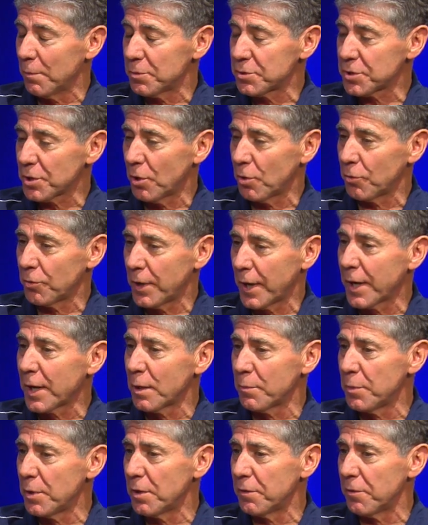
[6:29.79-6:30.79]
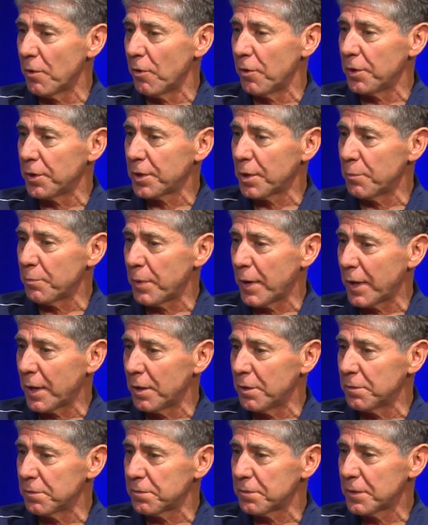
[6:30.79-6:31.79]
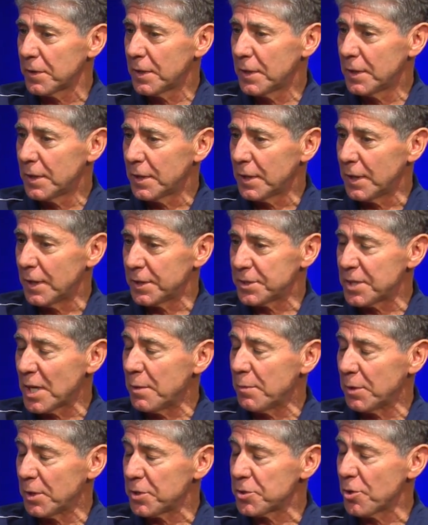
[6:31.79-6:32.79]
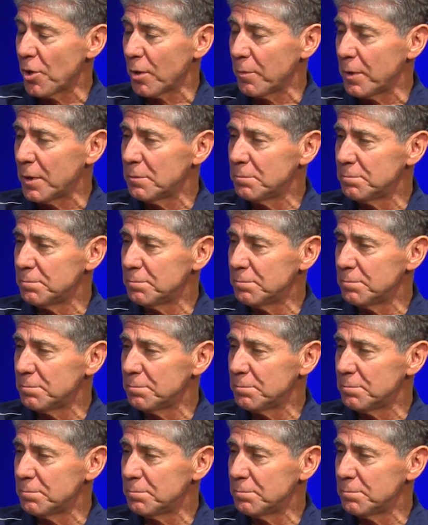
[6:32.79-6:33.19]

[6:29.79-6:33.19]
So they're going to be a very competitive uh, team in the tournament.